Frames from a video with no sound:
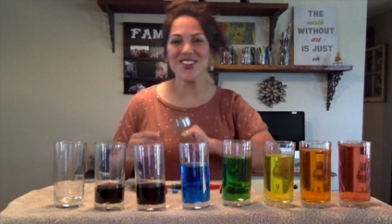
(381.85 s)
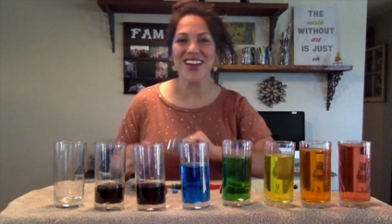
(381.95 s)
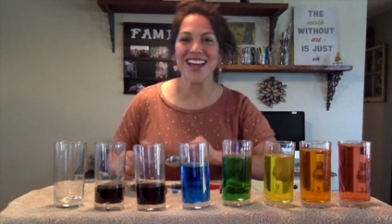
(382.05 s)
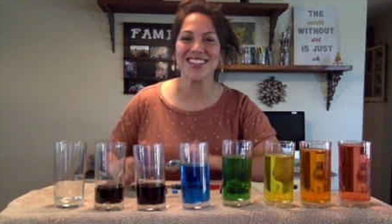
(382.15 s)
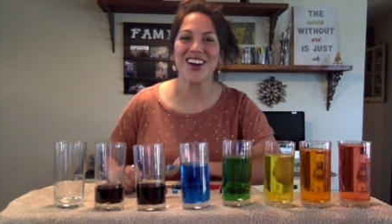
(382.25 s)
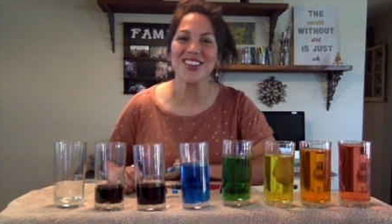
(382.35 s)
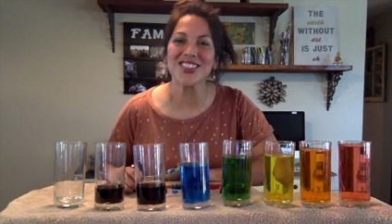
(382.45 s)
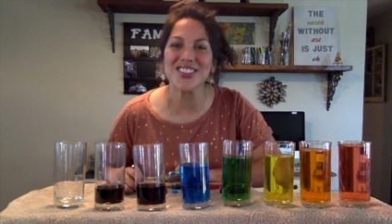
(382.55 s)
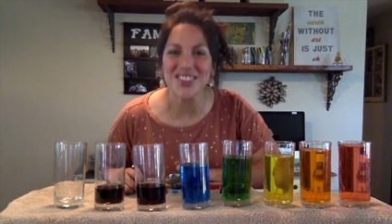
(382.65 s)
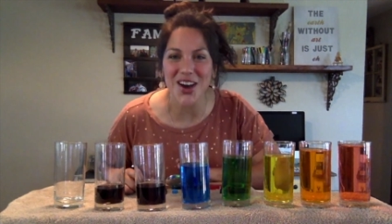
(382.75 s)
You guys are
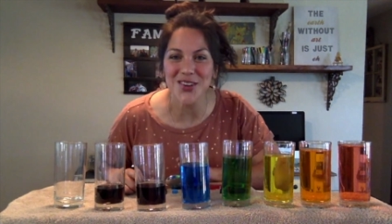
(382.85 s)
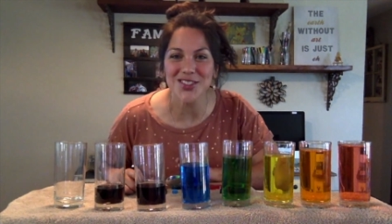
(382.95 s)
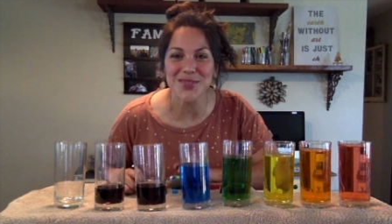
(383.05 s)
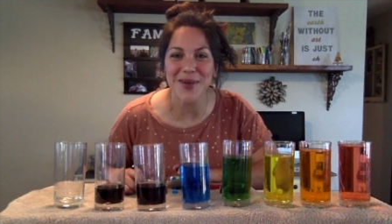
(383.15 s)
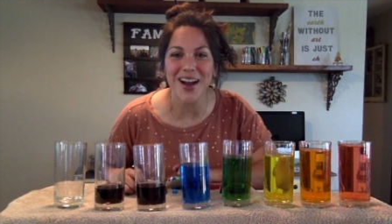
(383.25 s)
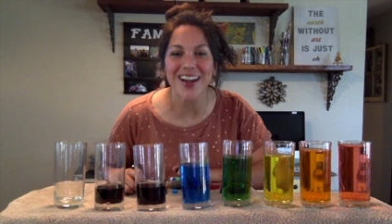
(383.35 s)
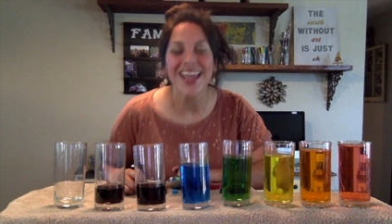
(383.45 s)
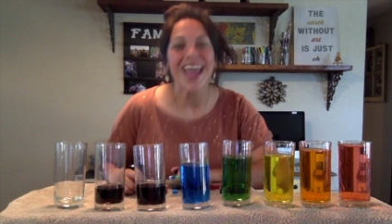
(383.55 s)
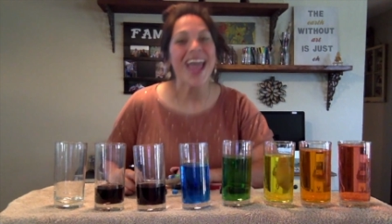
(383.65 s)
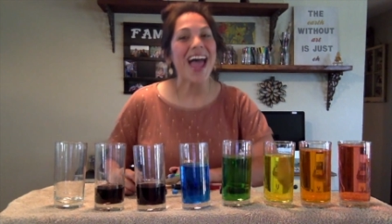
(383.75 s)
so smart,
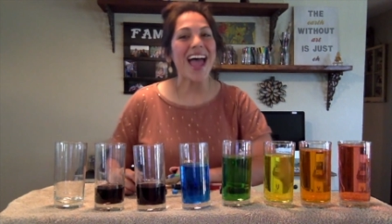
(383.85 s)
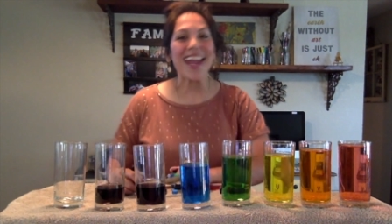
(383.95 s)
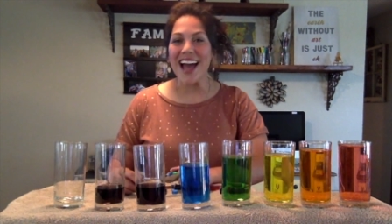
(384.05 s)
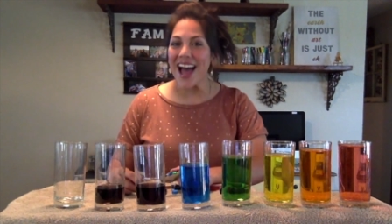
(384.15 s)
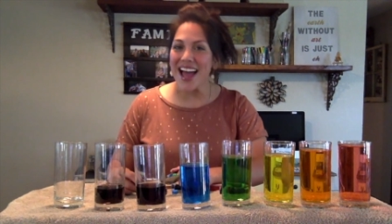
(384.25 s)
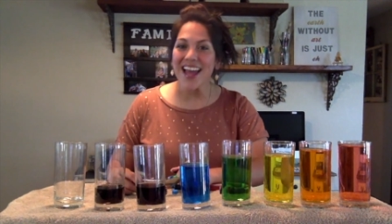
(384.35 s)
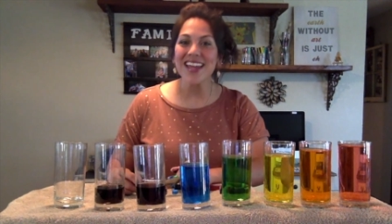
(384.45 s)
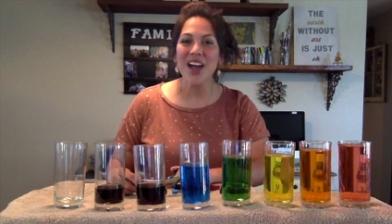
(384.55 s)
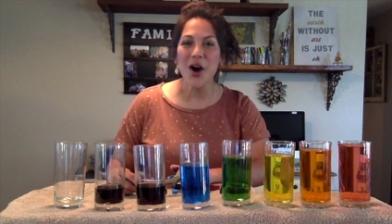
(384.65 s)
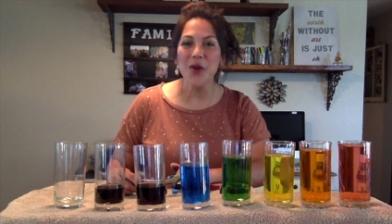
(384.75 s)
and
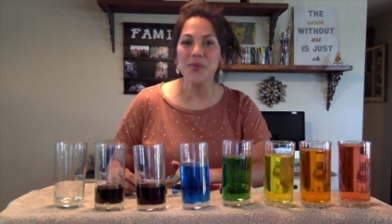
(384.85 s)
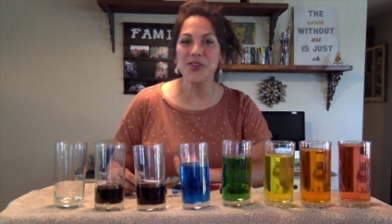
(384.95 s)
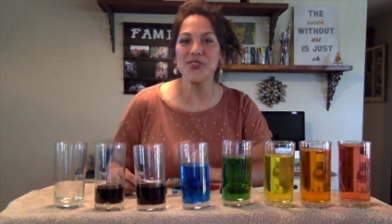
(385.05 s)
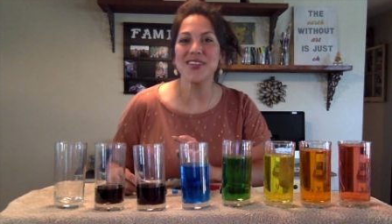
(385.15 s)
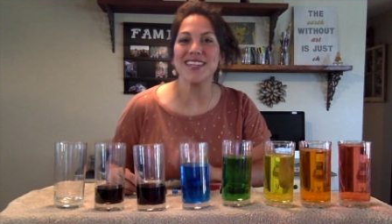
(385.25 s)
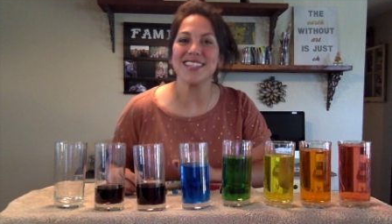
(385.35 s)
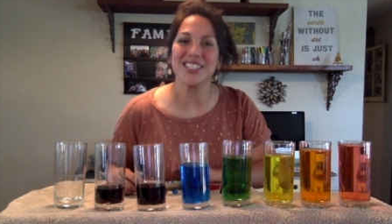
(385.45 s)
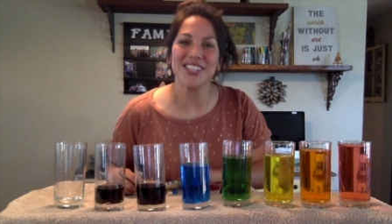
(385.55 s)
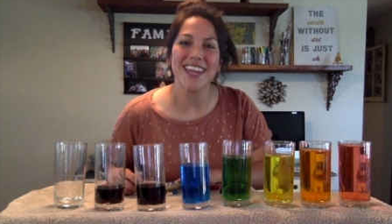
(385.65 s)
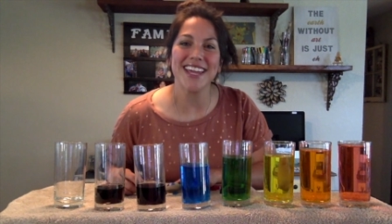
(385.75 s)
I hope you get the
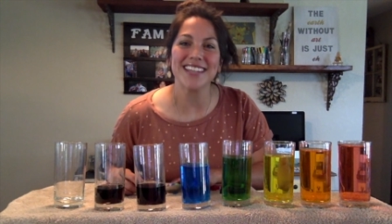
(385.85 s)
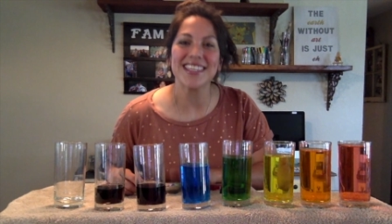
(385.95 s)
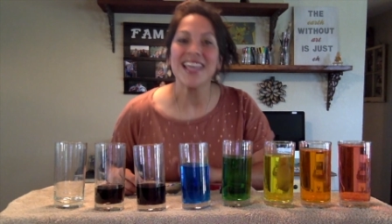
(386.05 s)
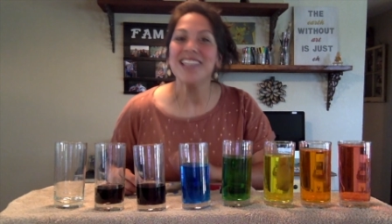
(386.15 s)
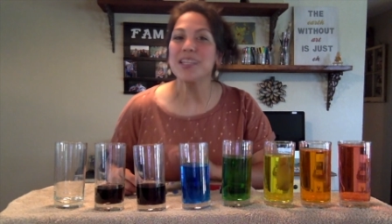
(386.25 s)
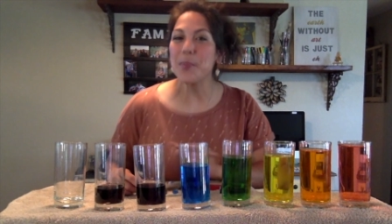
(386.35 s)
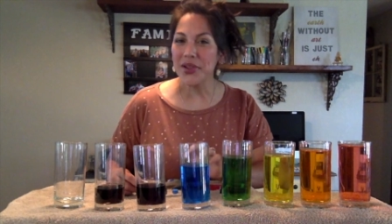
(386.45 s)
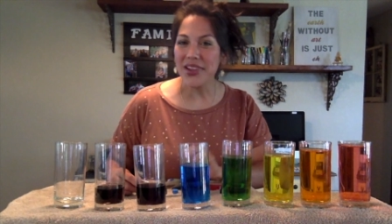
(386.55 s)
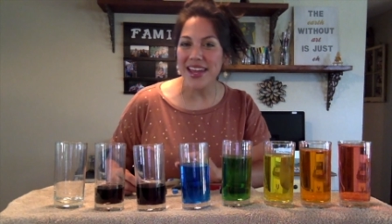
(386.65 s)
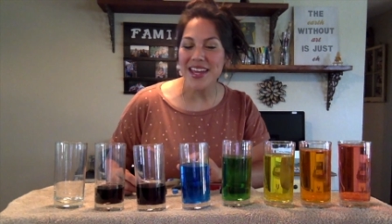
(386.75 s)
chance to
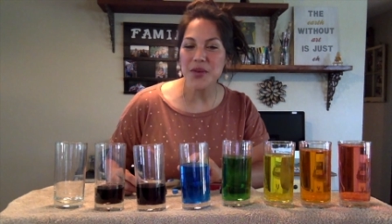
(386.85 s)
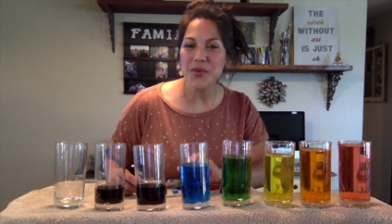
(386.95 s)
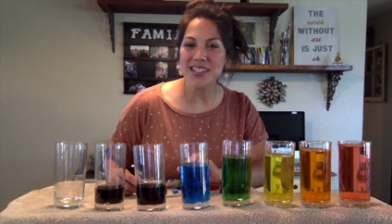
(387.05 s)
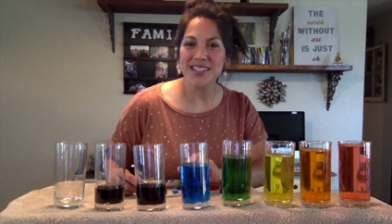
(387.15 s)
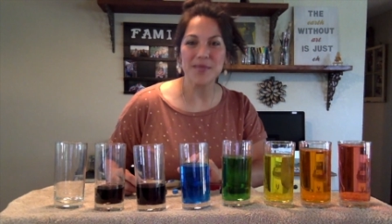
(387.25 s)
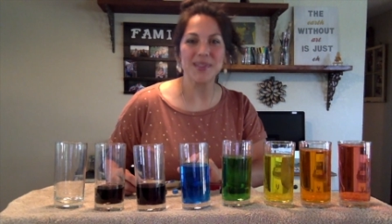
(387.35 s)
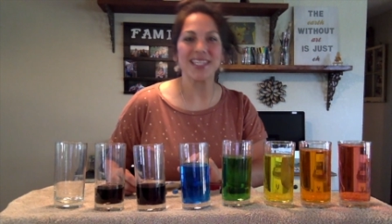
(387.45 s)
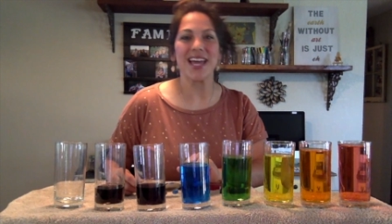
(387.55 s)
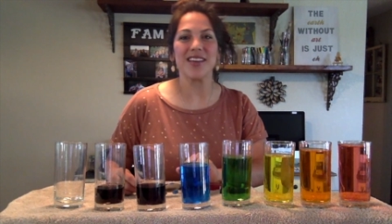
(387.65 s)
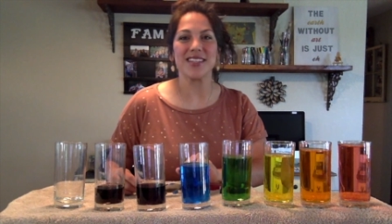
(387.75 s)
play with some
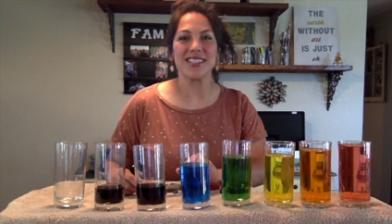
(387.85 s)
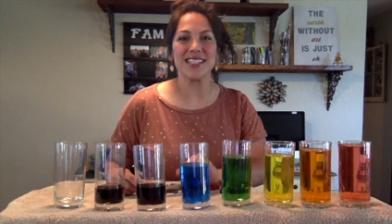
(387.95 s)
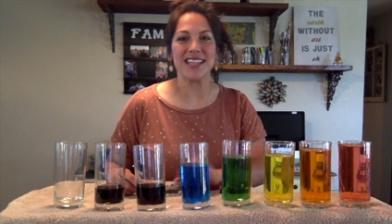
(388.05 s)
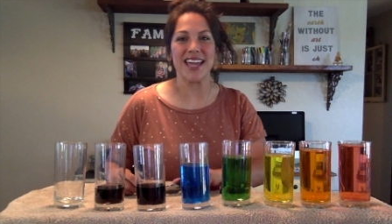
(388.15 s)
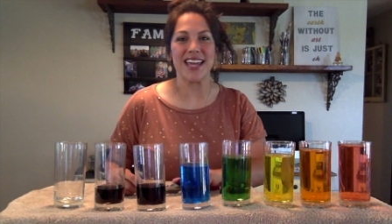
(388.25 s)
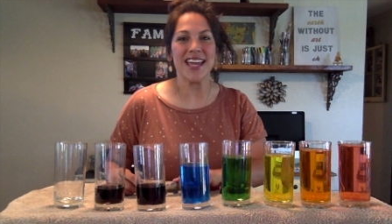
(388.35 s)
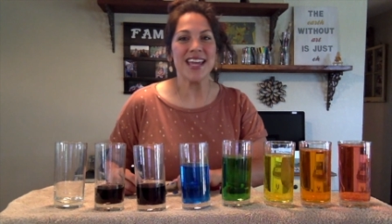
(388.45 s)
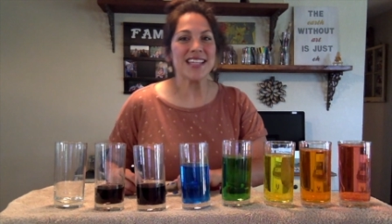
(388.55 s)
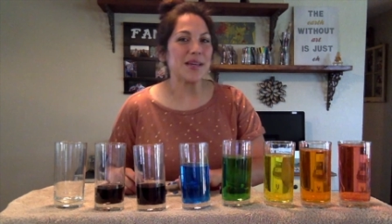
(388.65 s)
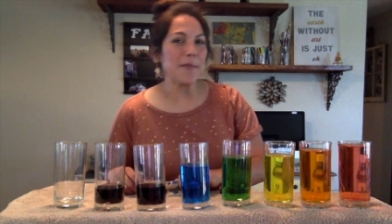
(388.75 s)
sounds today,
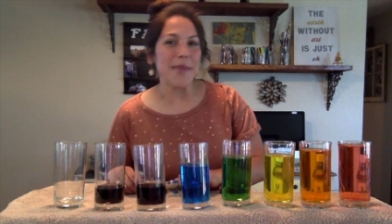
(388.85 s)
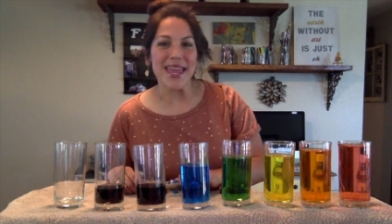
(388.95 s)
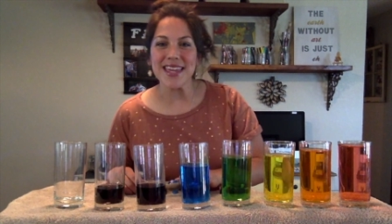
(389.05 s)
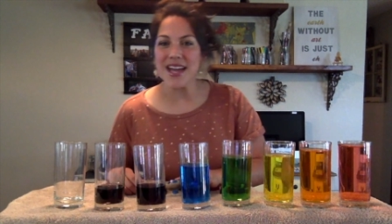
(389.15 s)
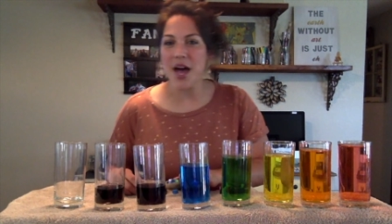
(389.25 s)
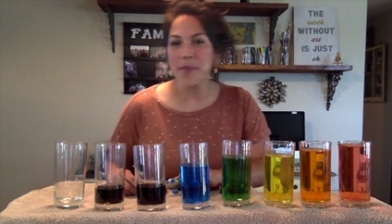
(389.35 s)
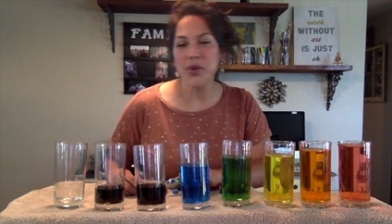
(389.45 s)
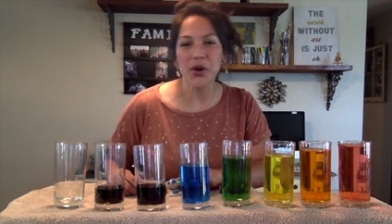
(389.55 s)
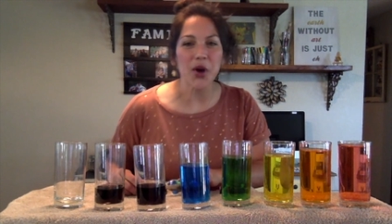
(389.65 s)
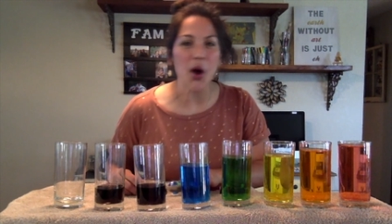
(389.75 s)
to make up
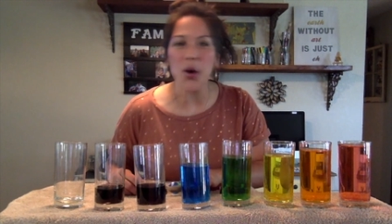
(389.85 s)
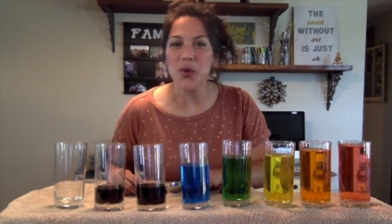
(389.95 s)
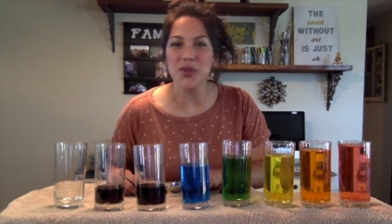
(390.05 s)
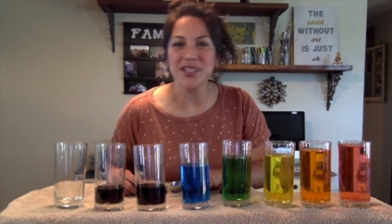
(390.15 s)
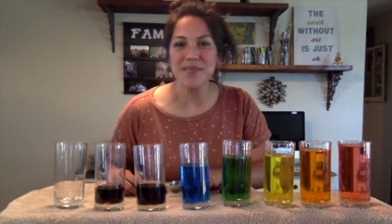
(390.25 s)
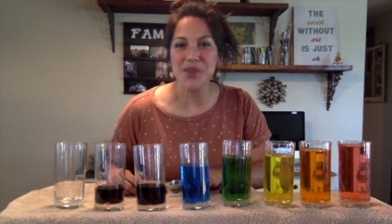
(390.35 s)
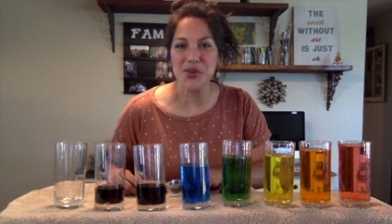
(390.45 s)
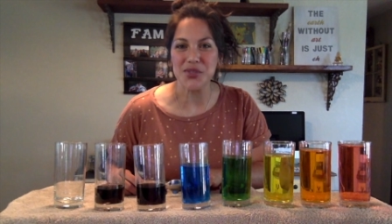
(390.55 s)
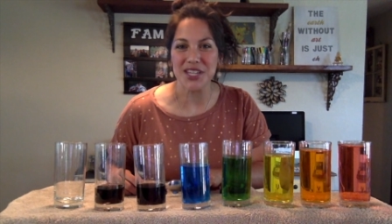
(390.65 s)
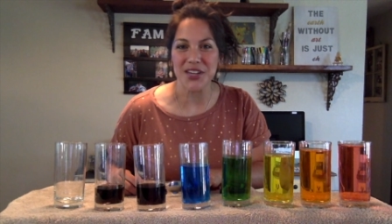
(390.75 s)
your own
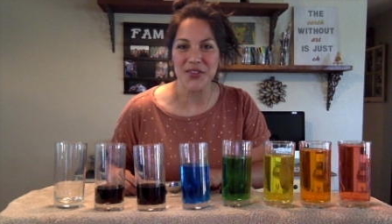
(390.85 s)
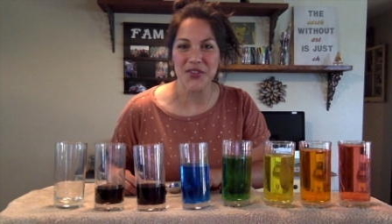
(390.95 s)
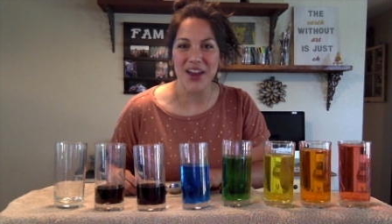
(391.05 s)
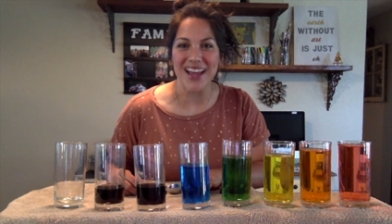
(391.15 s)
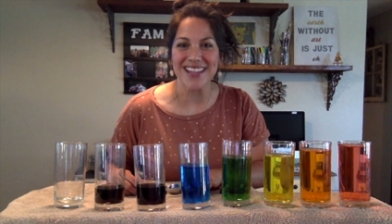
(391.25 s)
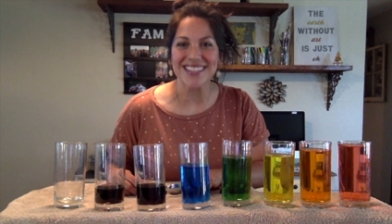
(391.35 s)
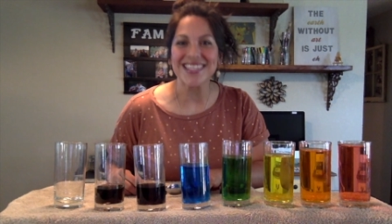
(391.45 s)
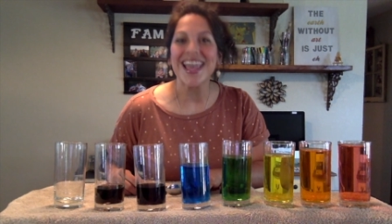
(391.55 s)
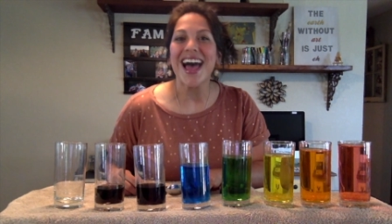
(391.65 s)
music, friends.